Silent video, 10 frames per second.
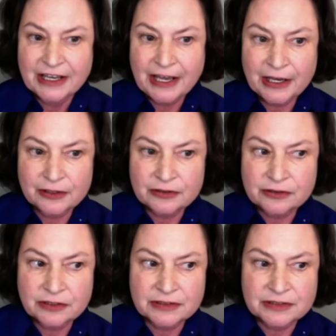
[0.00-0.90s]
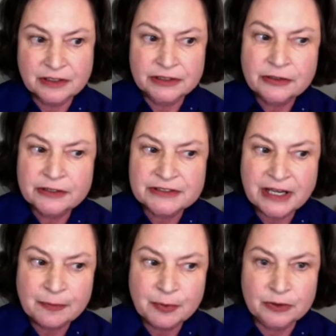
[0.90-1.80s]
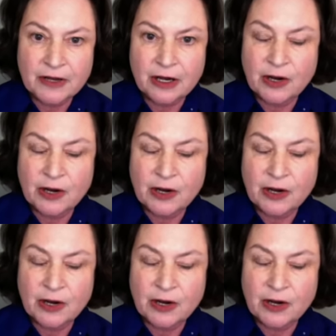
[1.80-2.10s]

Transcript: And it's a clear example of how